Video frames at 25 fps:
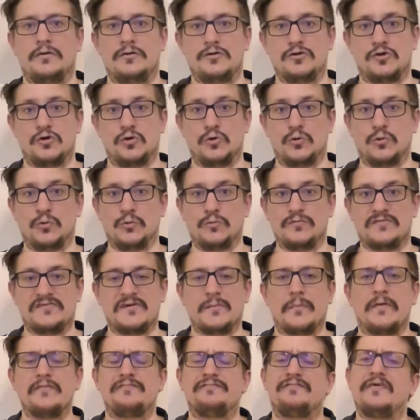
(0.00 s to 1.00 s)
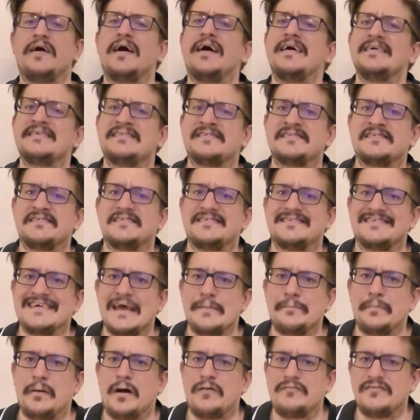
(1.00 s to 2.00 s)
Cool, so my first
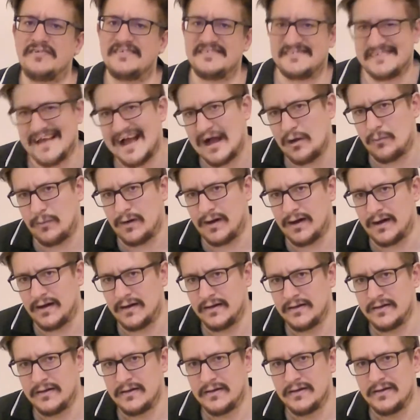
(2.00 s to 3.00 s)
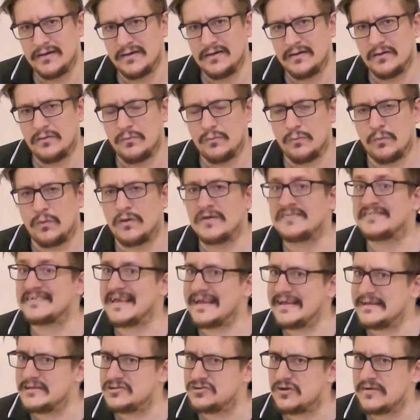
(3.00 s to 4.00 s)
sip of a sour was
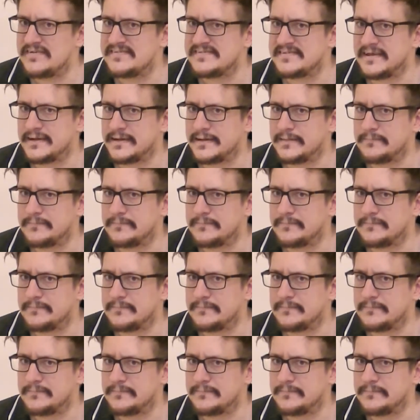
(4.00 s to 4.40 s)
interesting.